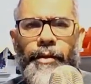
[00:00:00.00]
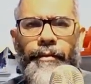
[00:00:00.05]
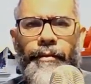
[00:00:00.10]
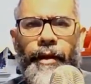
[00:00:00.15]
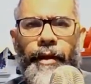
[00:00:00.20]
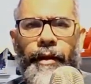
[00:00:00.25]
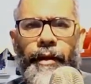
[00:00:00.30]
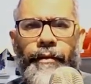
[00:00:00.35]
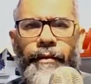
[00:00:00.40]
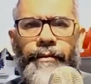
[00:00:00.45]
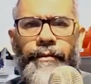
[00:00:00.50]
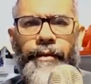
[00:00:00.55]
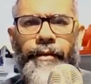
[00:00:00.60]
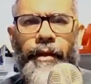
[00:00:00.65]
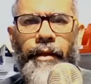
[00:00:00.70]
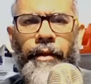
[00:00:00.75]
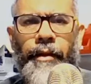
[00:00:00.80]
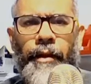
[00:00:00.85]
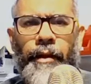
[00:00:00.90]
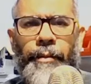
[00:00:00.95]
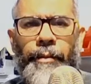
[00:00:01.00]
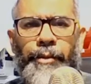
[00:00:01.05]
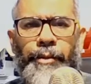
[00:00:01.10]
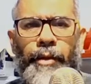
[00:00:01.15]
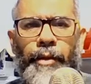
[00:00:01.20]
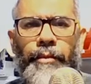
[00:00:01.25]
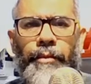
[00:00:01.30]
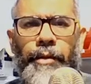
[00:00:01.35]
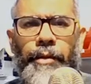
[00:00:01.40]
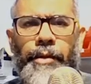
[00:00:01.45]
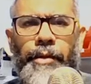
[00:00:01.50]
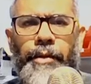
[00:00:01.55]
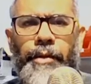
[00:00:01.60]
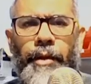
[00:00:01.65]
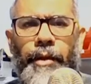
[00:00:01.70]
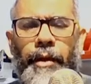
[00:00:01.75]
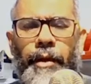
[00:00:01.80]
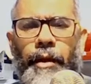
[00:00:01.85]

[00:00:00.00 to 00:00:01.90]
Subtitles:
we have absorbers.